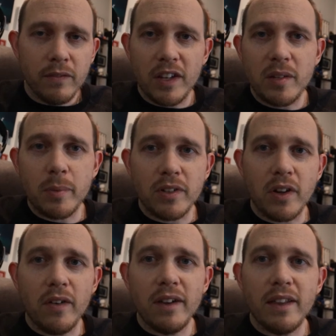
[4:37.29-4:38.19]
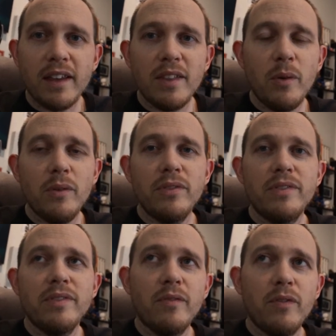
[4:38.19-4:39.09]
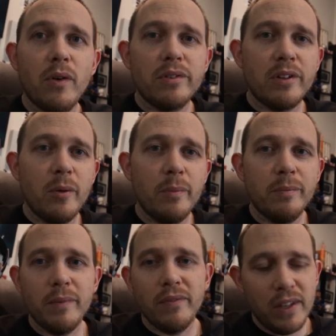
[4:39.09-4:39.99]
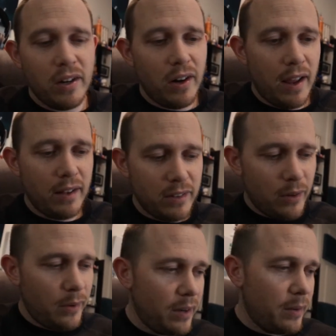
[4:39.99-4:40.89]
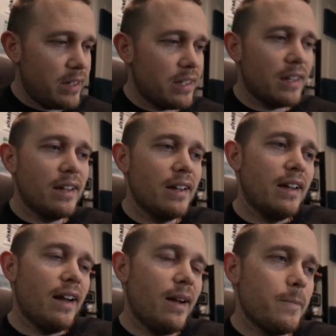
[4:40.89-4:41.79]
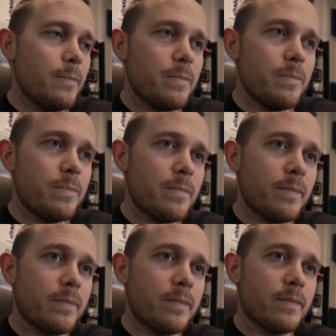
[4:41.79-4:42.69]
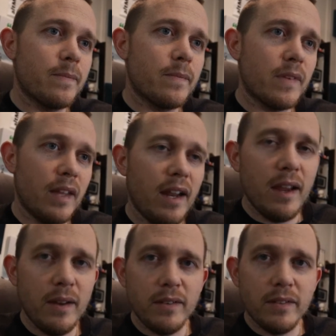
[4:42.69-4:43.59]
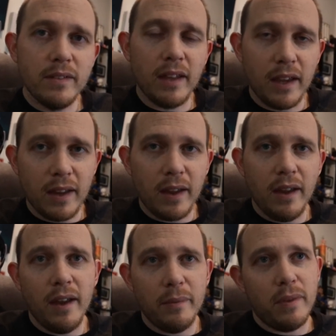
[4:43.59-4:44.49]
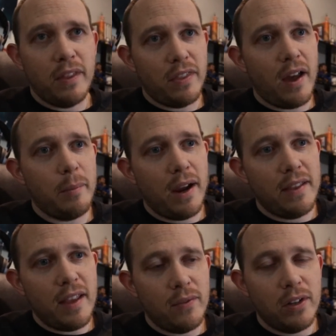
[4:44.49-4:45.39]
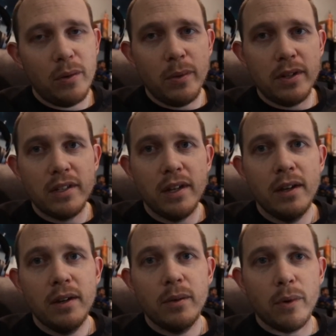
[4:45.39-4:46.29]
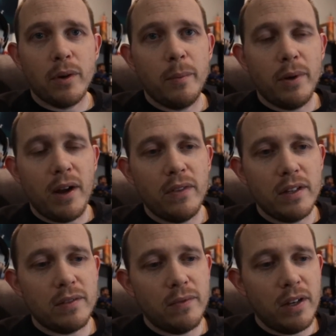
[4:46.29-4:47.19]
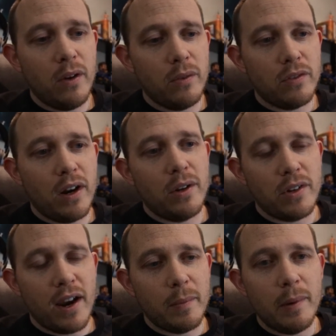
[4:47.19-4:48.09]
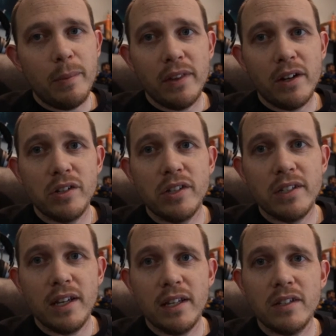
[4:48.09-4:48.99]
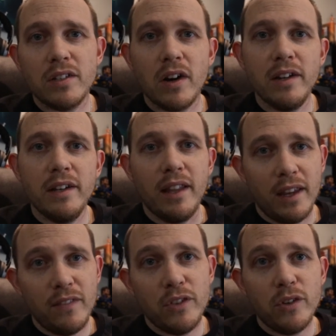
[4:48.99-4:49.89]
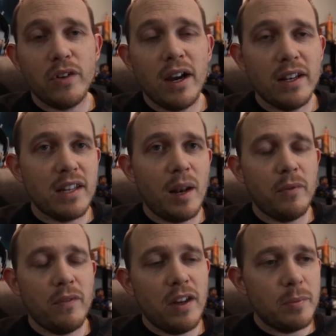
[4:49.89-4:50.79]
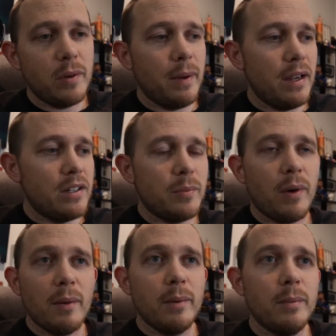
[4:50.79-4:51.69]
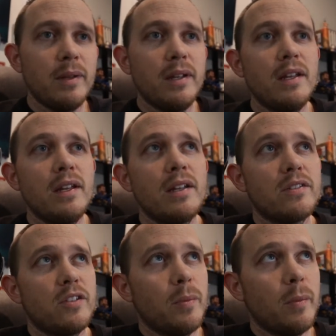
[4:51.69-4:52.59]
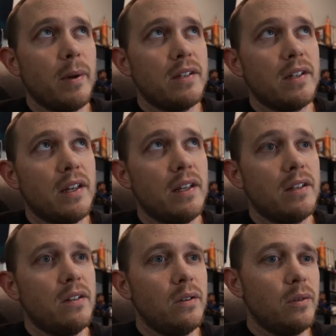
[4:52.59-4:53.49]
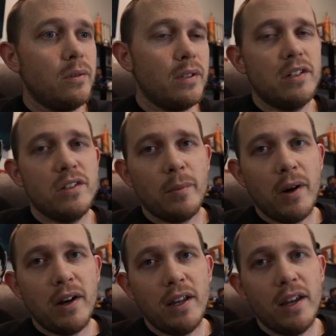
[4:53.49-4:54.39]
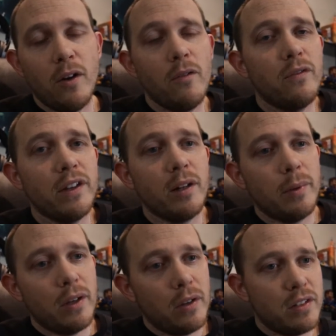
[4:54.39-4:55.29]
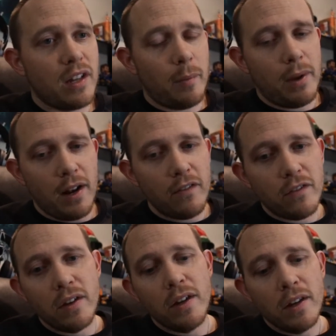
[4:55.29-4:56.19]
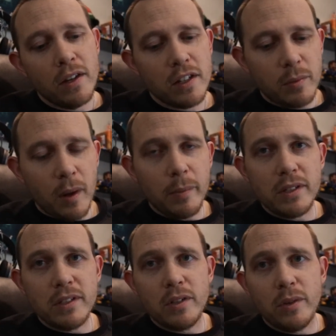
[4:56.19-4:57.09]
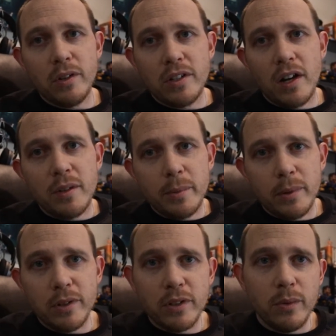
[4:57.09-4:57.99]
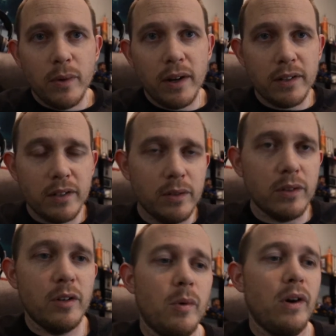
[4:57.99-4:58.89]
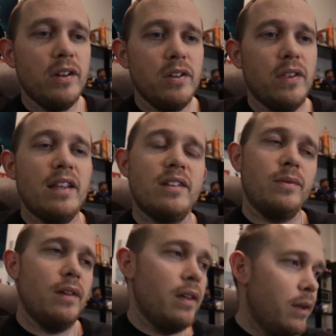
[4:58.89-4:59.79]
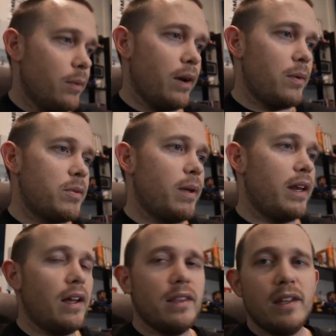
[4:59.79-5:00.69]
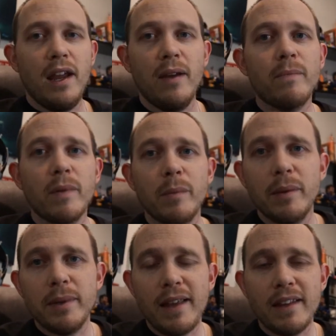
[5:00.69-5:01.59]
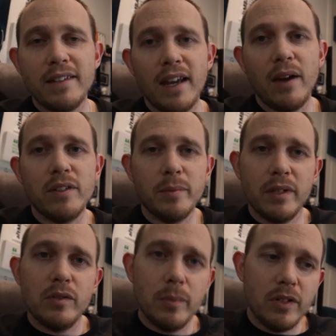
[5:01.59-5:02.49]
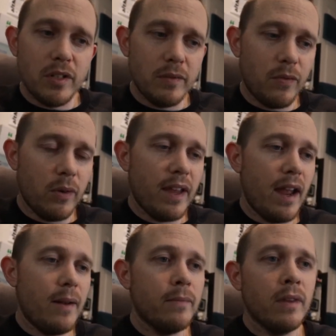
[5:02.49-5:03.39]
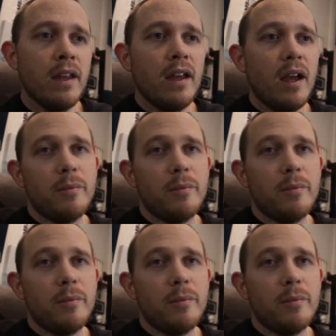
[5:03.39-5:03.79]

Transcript: Facebook's already like the old folks' home of the internet. So, anyways, um, today like uh, the thought behind that video was we're going to put out this video try to attract people that are just getting started like if you're trying to set up a facebook page you're probably super basic into digital marketing and hopefully it'll be a good segment of small business owners and entrepreneurs who want to learn more so that's what i was planning on today i'm going to be testing out some distribution for that i'm